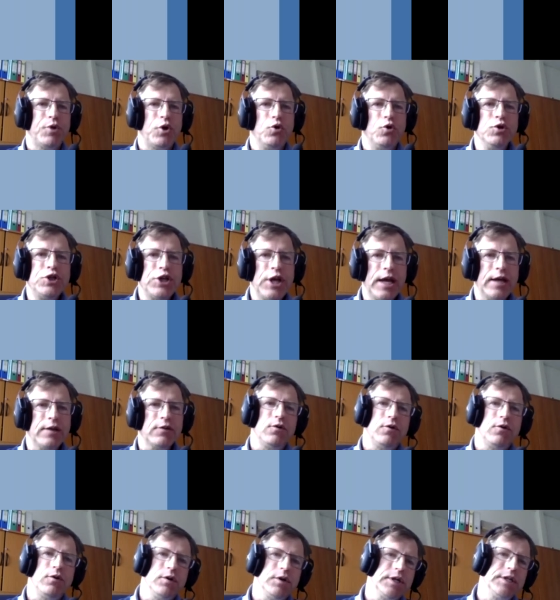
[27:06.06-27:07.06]
project
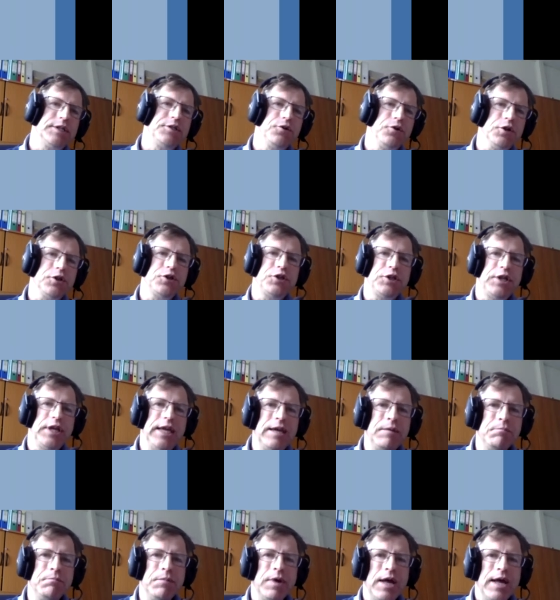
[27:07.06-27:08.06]
or research
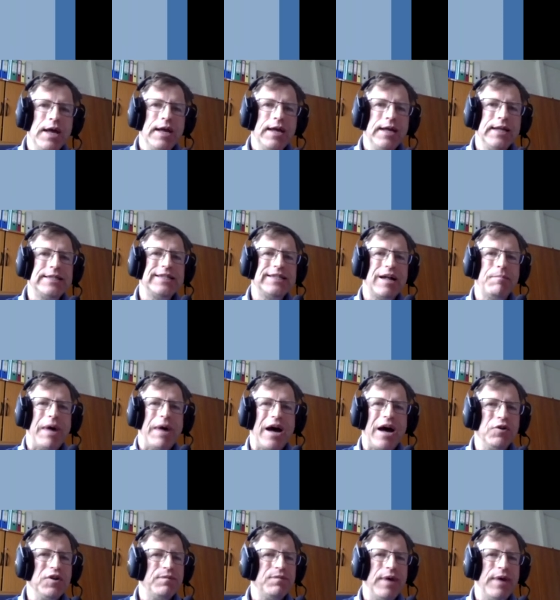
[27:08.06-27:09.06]
team is
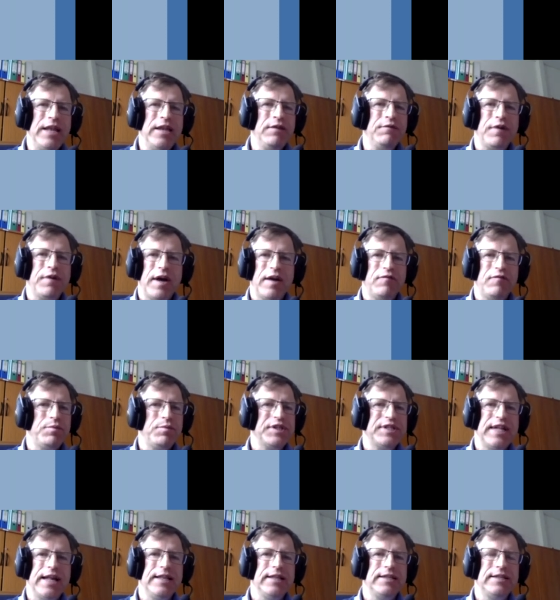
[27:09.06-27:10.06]
somehow
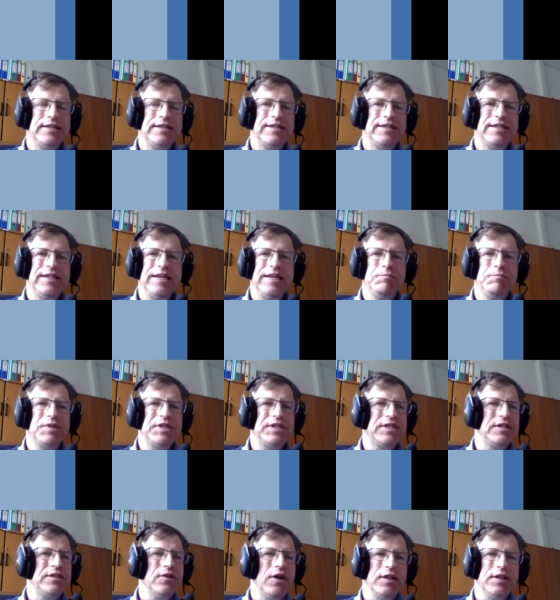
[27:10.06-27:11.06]
25%
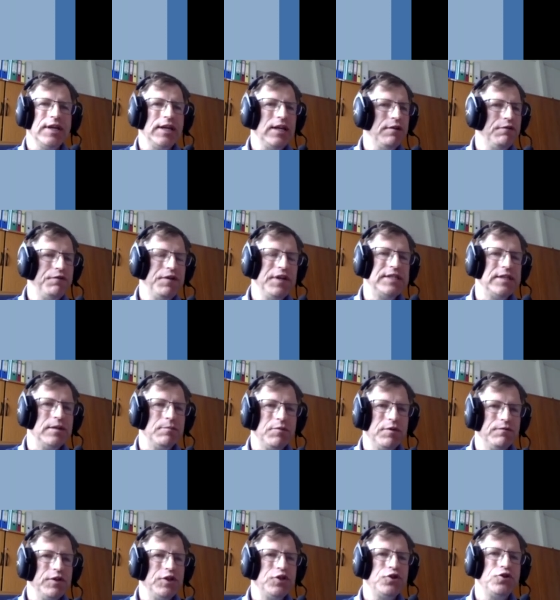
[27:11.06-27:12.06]
seems not really
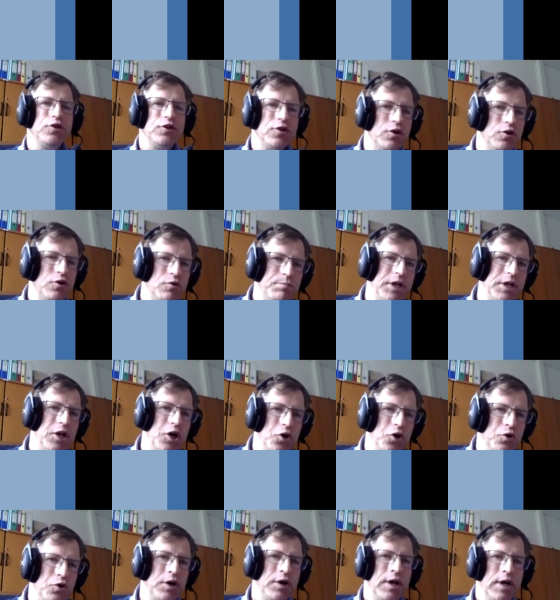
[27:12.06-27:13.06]
feasible. We should go
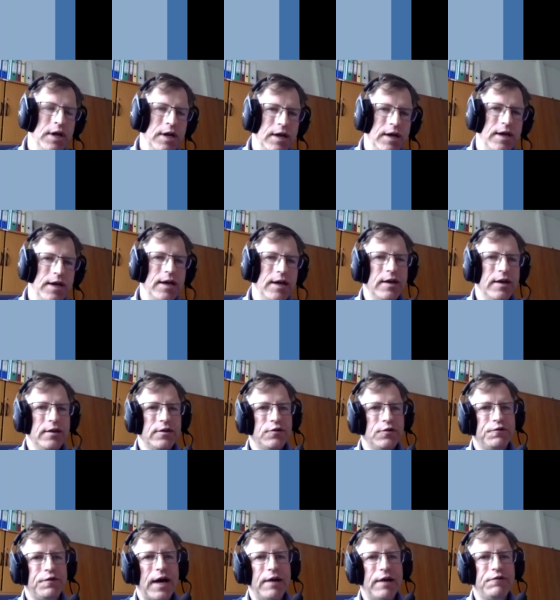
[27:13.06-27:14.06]
below
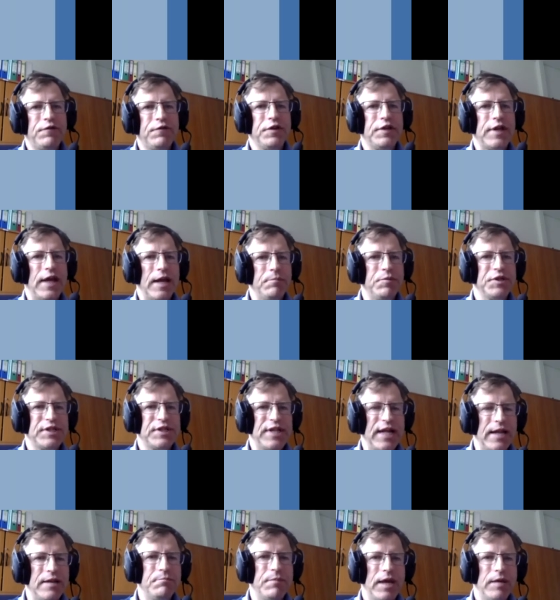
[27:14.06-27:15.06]
to 5 to
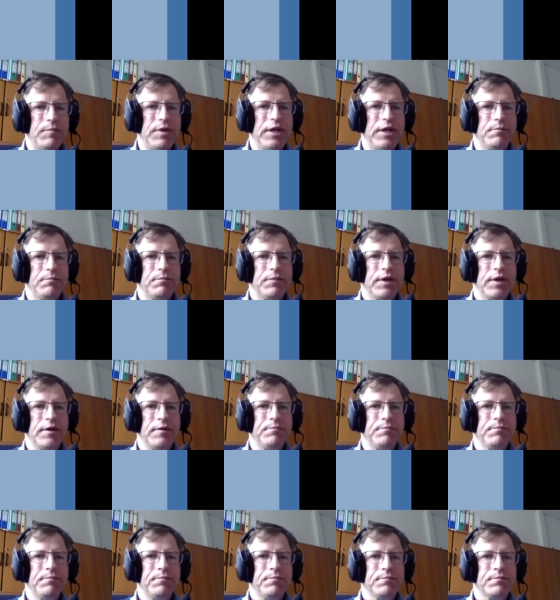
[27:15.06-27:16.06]
10% maybe. Yeah.
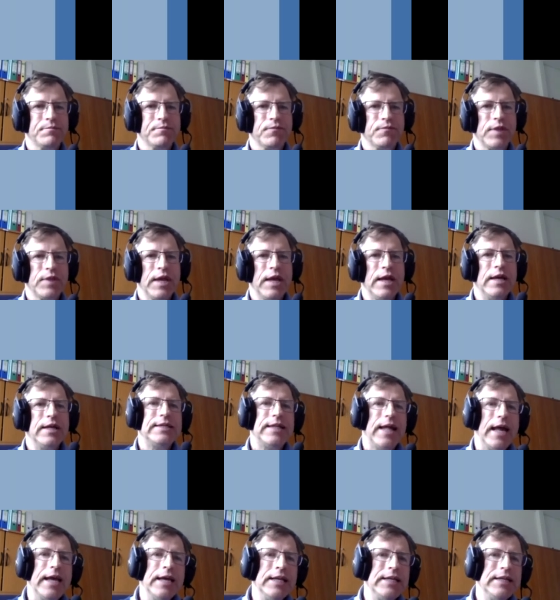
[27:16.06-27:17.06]

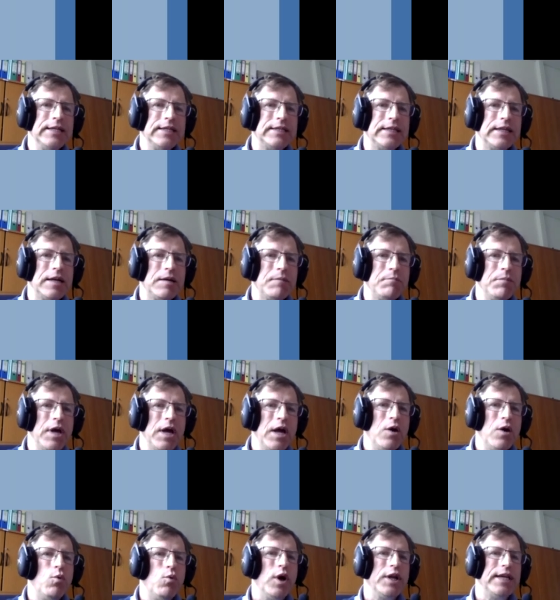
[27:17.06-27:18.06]
Second is
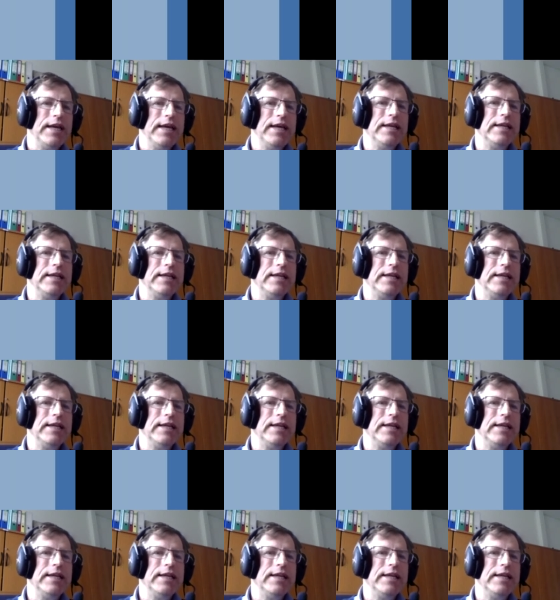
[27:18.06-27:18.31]
what